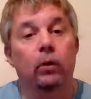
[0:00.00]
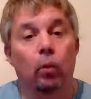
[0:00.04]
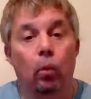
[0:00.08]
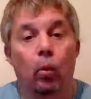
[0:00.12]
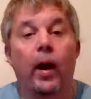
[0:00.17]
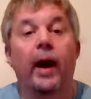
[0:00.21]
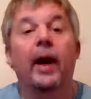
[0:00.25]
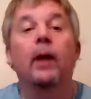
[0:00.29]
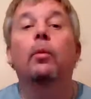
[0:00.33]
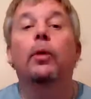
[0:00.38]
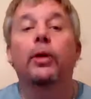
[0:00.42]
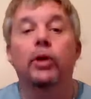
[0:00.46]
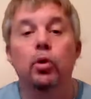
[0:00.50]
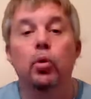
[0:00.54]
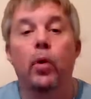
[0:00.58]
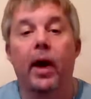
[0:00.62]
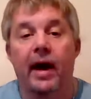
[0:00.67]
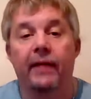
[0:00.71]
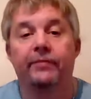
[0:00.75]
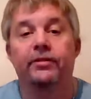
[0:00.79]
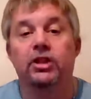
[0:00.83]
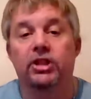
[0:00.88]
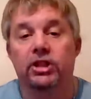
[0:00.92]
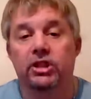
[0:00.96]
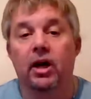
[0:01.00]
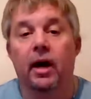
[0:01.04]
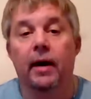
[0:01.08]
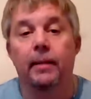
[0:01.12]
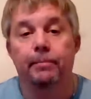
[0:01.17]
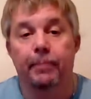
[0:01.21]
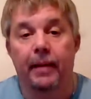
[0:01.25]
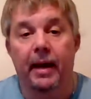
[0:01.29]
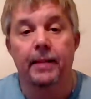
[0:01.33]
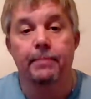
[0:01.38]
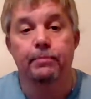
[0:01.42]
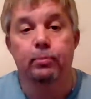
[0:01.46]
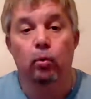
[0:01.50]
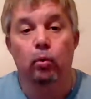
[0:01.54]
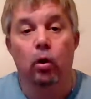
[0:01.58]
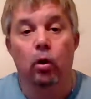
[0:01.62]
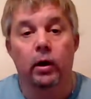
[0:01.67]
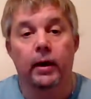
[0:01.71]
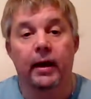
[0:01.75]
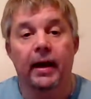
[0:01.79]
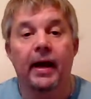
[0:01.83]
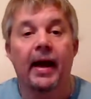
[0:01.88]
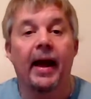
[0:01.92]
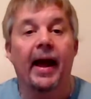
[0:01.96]
way where you have to sign
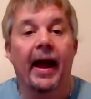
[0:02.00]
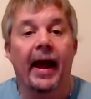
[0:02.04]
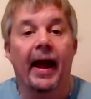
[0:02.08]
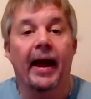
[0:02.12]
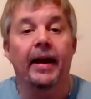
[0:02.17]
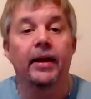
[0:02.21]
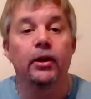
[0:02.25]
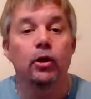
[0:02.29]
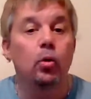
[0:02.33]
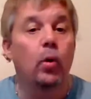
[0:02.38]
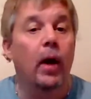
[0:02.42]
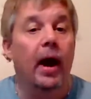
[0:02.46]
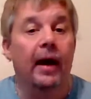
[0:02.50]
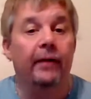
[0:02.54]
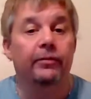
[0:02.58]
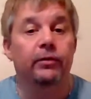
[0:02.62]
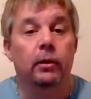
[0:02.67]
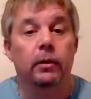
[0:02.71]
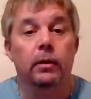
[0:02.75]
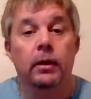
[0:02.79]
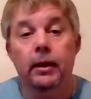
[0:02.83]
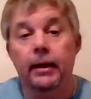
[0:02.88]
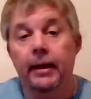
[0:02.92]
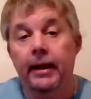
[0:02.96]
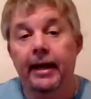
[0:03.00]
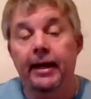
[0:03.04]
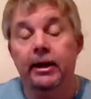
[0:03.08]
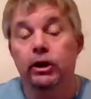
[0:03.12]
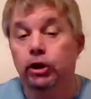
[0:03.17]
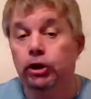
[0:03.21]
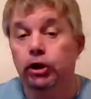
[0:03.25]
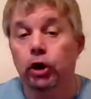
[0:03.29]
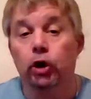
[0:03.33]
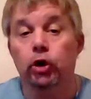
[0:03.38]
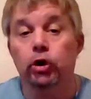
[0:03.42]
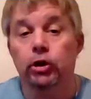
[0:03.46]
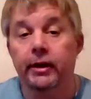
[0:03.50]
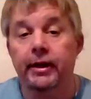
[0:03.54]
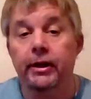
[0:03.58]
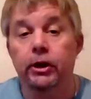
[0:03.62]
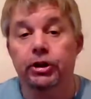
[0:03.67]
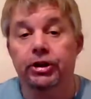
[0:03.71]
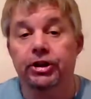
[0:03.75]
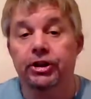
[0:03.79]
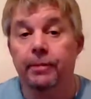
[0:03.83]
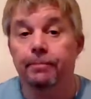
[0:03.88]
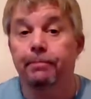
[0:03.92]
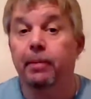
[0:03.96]
paperwork and you have to exert
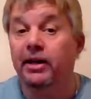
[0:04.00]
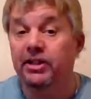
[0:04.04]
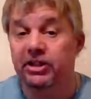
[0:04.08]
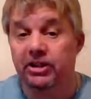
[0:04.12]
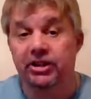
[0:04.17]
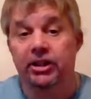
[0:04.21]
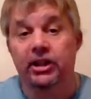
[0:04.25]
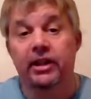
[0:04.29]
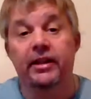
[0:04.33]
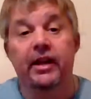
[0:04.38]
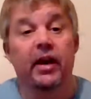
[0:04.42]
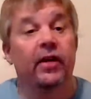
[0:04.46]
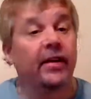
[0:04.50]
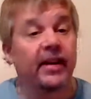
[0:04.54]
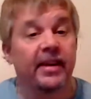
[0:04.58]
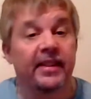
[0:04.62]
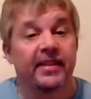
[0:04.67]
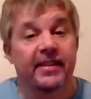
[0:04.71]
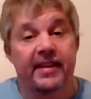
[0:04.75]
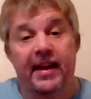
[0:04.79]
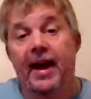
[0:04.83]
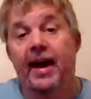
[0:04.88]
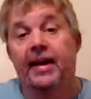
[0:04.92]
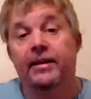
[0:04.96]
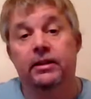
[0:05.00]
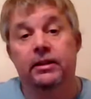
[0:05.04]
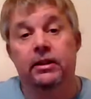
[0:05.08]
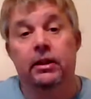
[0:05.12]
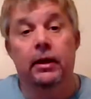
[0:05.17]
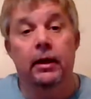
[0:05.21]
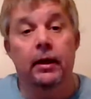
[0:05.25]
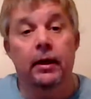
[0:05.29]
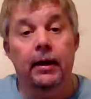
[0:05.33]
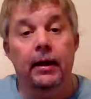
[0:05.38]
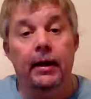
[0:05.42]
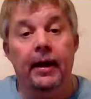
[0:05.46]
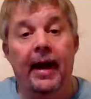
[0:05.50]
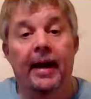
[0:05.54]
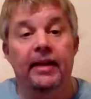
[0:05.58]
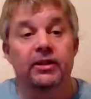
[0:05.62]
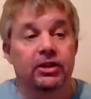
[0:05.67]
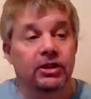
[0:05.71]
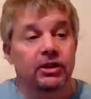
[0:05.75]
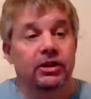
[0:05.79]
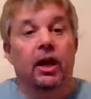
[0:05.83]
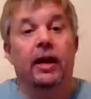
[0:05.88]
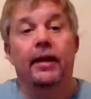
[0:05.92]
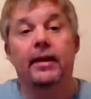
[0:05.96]
leadership by sitting there at a desk and
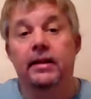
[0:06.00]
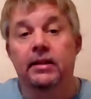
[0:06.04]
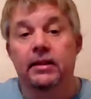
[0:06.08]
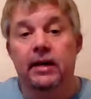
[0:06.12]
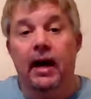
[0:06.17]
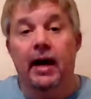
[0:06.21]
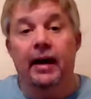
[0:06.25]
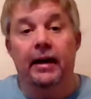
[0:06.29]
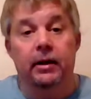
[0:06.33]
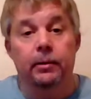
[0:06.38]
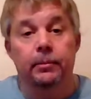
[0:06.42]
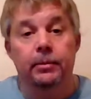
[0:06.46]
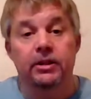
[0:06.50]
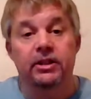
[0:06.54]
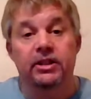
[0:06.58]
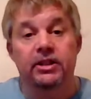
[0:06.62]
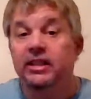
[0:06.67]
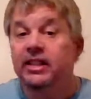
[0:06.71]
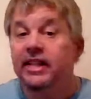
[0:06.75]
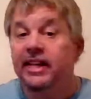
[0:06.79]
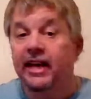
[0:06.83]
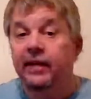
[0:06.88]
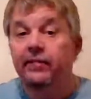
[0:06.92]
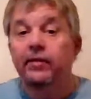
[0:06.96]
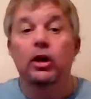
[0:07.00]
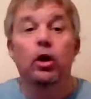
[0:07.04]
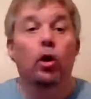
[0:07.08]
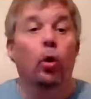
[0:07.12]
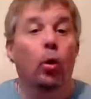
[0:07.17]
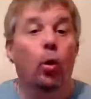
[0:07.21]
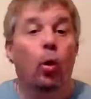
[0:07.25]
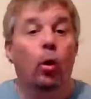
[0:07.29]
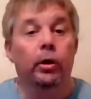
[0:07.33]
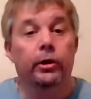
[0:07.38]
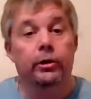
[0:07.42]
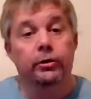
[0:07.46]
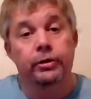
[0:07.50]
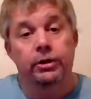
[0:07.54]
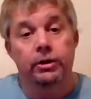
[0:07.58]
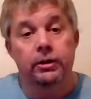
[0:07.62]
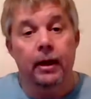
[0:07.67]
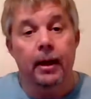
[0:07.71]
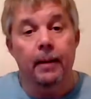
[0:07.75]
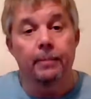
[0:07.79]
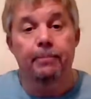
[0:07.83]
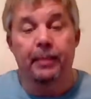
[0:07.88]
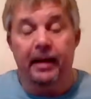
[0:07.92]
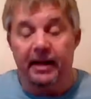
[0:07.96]
signing documents and giving
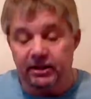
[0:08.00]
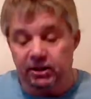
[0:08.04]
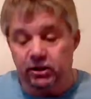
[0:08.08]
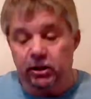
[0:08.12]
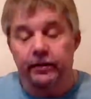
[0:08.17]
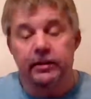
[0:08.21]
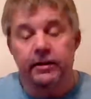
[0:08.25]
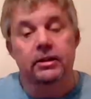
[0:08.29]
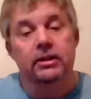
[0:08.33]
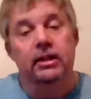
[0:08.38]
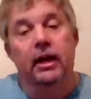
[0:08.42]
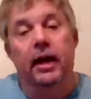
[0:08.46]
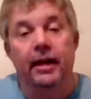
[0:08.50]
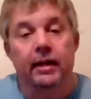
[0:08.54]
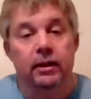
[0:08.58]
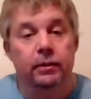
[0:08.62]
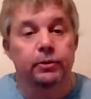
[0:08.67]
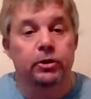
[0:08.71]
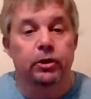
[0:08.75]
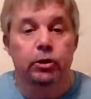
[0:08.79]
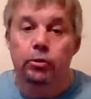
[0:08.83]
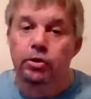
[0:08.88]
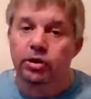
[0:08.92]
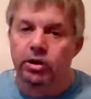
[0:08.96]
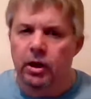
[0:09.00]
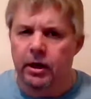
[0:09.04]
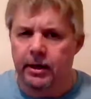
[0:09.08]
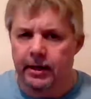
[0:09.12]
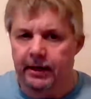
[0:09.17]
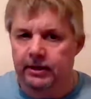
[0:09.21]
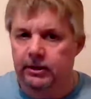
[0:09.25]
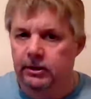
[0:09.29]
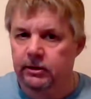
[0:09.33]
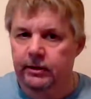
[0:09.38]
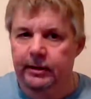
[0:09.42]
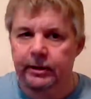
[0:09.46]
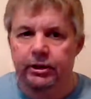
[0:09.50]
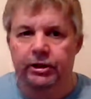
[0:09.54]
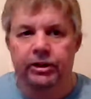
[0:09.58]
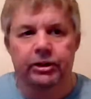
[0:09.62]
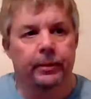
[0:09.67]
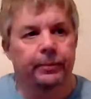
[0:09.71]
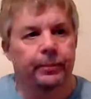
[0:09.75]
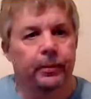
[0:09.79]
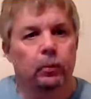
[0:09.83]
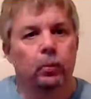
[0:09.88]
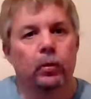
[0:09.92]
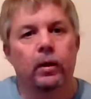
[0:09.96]
orders based on the documents you sign. That's
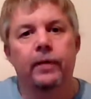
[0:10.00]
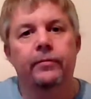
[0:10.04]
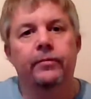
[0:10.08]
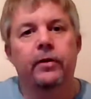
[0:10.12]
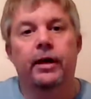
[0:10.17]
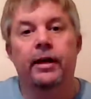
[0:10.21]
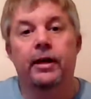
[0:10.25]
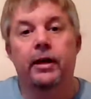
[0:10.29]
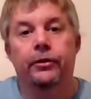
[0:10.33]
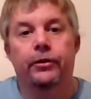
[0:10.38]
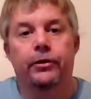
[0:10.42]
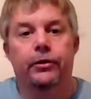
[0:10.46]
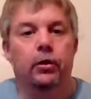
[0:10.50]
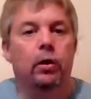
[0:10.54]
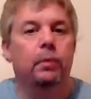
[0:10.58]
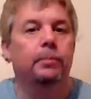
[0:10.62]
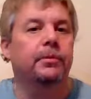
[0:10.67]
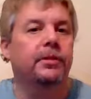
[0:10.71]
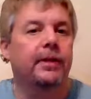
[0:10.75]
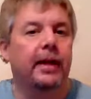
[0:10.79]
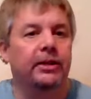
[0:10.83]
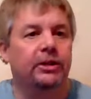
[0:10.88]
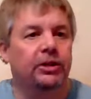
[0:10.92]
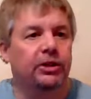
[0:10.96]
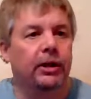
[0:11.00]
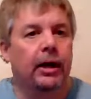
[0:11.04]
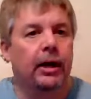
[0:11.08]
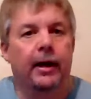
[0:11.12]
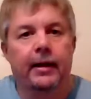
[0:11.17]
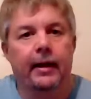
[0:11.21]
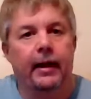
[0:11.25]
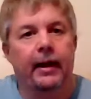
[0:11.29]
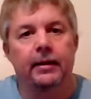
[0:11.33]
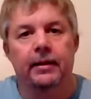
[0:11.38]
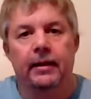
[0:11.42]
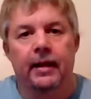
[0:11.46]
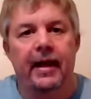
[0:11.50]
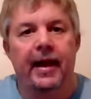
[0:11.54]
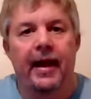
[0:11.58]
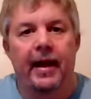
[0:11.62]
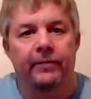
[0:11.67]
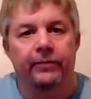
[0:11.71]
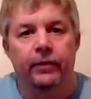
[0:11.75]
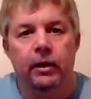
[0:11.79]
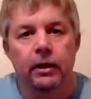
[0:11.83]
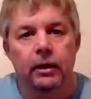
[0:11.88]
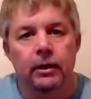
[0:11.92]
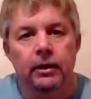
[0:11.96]
leadership. And whenever I hear the term desk jockey, I
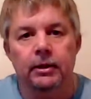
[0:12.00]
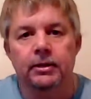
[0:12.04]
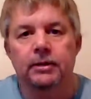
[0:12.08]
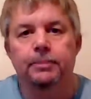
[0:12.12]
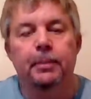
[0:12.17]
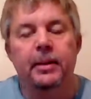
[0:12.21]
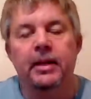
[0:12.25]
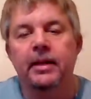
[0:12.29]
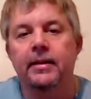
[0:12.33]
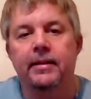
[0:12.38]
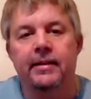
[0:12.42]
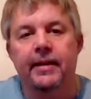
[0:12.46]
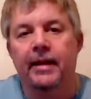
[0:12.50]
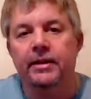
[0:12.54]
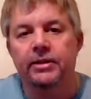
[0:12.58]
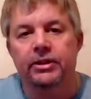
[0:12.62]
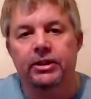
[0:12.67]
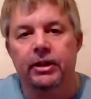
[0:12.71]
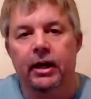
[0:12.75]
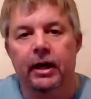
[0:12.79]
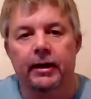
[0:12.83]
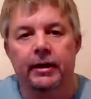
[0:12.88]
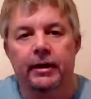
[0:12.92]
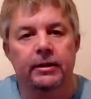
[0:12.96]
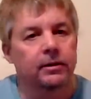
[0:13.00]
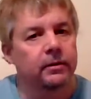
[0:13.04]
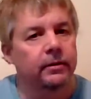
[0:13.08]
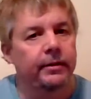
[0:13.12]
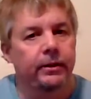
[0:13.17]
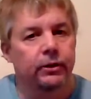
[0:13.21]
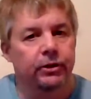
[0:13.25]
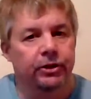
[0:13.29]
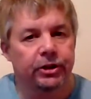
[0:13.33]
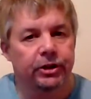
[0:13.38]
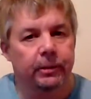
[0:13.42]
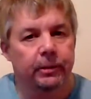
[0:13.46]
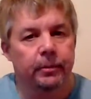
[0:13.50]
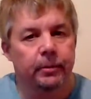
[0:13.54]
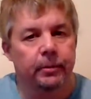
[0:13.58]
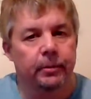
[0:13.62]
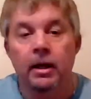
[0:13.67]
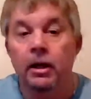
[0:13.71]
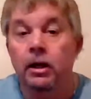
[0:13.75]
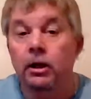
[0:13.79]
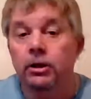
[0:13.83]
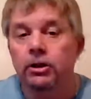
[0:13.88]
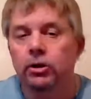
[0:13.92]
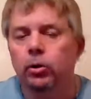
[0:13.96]
laugh, because being a desk jockey is leadership.
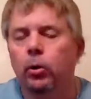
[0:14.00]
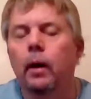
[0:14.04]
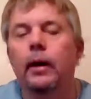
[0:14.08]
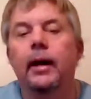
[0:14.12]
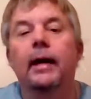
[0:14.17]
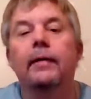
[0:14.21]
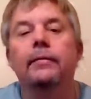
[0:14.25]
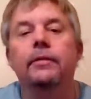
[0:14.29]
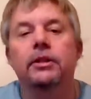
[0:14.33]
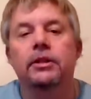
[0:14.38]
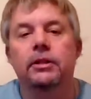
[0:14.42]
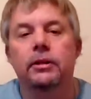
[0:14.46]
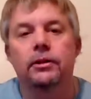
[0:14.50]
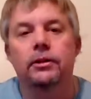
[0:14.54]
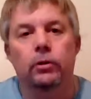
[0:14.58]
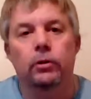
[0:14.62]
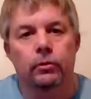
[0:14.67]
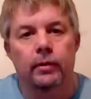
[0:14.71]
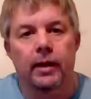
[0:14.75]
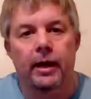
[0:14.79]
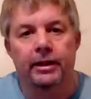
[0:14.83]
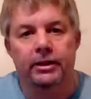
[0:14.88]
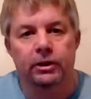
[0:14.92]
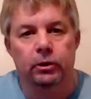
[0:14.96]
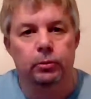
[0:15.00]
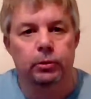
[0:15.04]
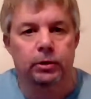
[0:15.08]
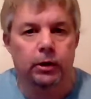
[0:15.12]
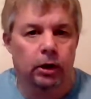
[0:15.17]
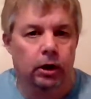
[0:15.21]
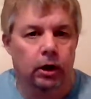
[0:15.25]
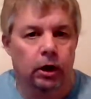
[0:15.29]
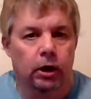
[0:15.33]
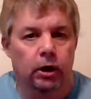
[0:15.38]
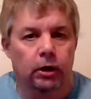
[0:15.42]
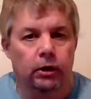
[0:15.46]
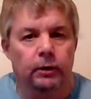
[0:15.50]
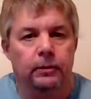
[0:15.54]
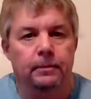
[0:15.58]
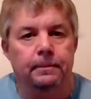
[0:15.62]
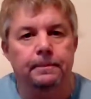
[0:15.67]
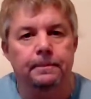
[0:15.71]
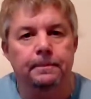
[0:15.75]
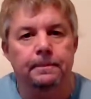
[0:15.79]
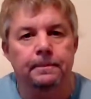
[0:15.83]
So I'd have this interaction with the colonel.